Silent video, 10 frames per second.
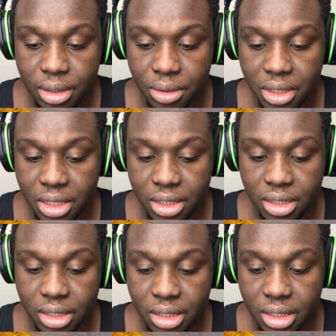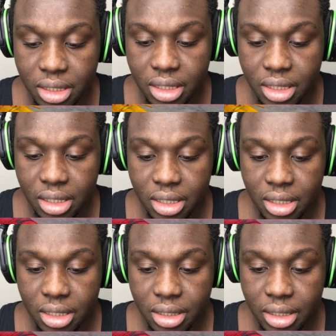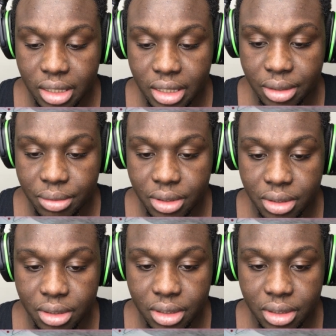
Oh, these are, not that one.